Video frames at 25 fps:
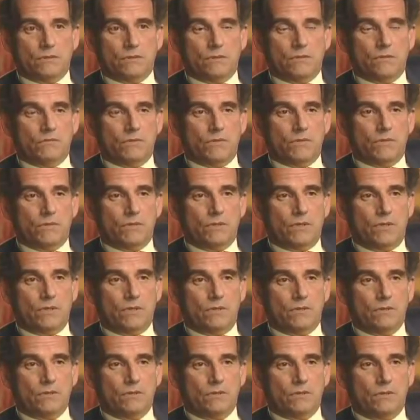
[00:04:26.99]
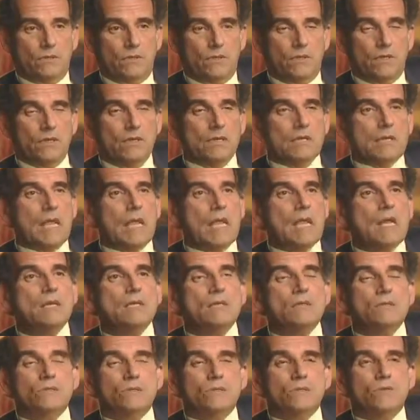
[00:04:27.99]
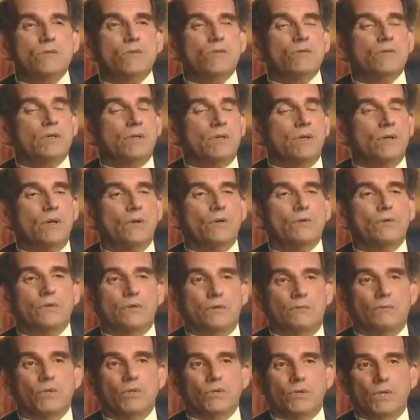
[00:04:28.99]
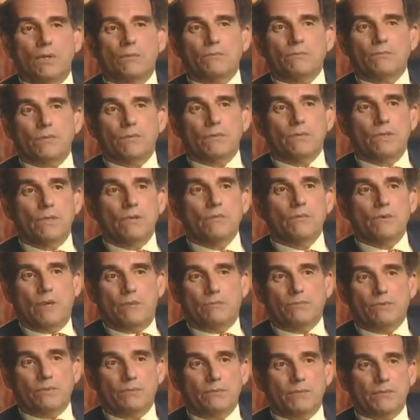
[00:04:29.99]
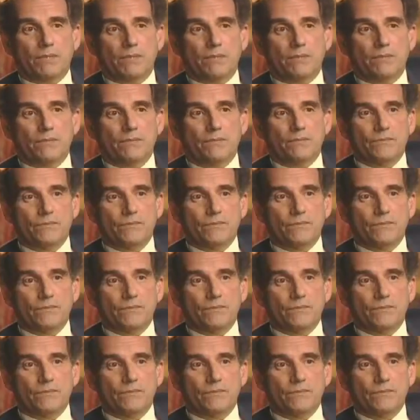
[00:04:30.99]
or computer codes tend to screw the code of the book up irreparably.